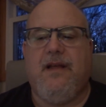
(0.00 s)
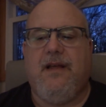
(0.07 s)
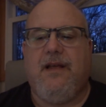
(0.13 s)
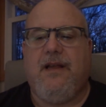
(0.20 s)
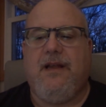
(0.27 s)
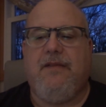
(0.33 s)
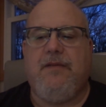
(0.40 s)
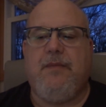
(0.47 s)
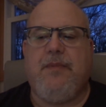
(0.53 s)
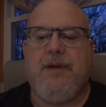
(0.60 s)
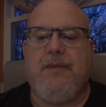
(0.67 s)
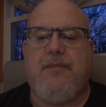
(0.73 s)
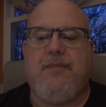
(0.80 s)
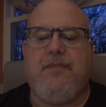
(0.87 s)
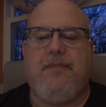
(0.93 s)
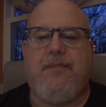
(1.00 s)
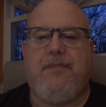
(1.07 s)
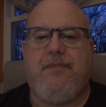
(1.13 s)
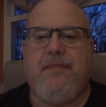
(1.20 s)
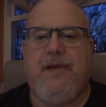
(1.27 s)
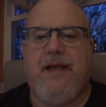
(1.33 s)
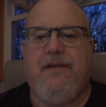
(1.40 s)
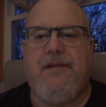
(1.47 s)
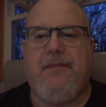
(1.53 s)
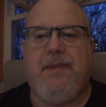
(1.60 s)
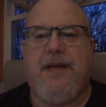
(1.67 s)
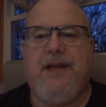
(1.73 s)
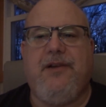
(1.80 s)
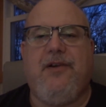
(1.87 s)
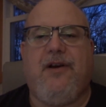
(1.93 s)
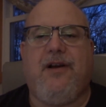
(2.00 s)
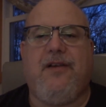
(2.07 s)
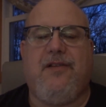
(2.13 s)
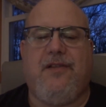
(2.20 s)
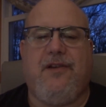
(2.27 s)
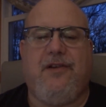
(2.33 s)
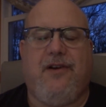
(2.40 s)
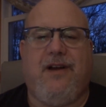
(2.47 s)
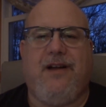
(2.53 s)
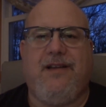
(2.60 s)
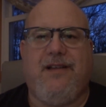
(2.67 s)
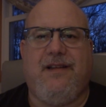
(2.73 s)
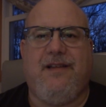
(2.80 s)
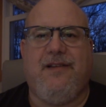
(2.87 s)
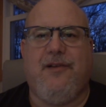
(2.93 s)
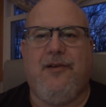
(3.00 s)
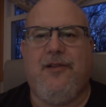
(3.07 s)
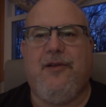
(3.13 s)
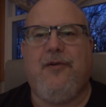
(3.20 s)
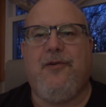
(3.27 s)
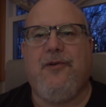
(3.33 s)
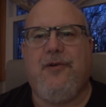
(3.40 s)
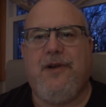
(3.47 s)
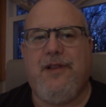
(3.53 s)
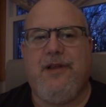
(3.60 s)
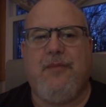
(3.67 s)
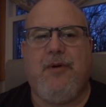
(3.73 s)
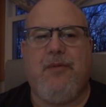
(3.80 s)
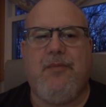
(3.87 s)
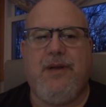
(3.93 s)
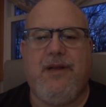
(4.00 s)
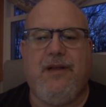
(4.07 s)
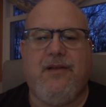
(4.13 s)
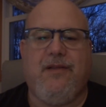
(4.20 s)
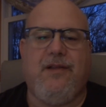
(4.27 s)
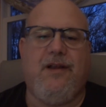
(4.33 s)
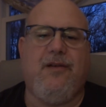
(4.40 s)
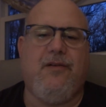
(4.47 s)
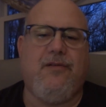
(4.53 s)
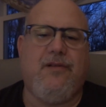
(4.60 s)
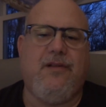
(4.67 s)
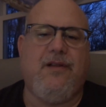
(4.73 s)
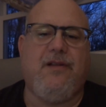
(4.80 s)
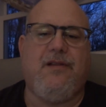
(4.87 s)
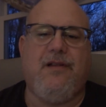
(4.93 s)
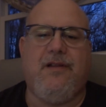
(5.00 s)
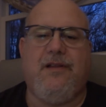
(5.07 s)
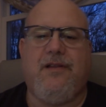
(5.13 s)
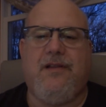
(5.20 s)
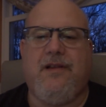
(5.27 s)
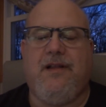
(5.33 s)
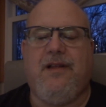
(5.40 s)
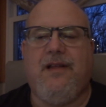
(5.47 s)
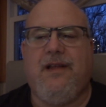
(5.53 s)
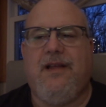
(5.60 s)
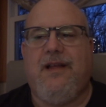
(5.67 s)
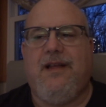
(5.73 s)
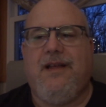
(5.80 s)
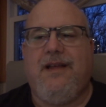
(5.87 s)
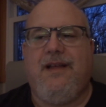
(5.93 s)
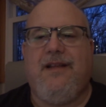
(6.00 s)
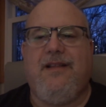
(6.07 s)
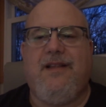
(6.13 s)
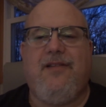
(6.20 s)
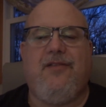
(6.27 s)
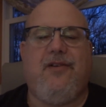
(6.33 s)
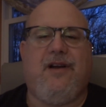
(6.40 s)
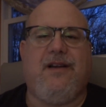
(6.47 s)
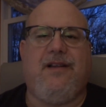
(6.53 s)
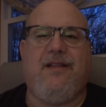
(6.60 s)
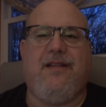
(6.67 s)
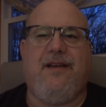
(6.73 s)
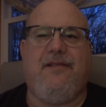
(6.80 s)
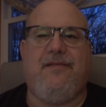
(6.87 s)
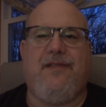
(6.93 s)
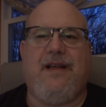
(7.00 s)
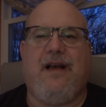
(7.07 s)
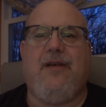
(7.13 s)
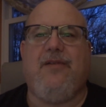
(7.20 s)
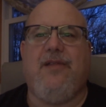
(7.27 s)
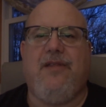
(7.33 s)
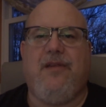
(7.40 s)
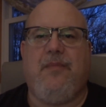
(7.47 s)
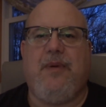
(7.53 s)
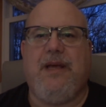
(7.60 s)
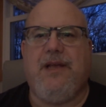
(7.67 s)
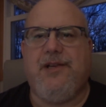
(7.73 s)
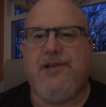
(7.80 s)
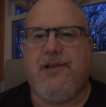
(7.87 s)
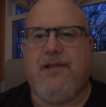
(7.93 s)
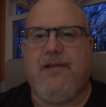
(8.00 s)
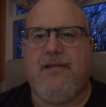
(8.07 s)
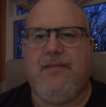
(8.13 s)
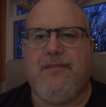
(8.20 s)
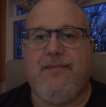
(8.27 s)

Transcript: And everybody knocks the doctor. Oh, they don't know anything about Meniere's, and they don't. And these doctors have thousands of patients.